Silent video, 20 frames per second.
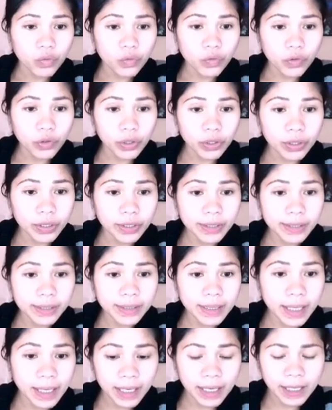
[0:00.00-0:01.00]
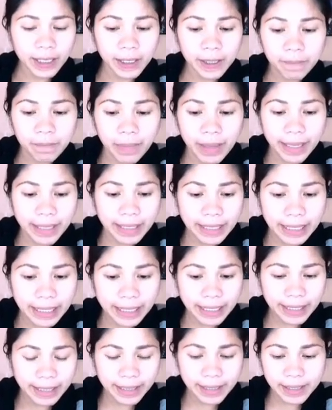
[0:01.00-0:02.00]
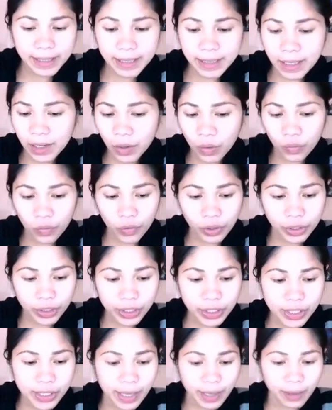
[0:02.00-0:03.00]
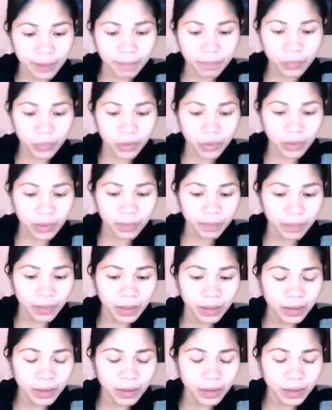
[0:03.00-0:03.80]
First name is, for example,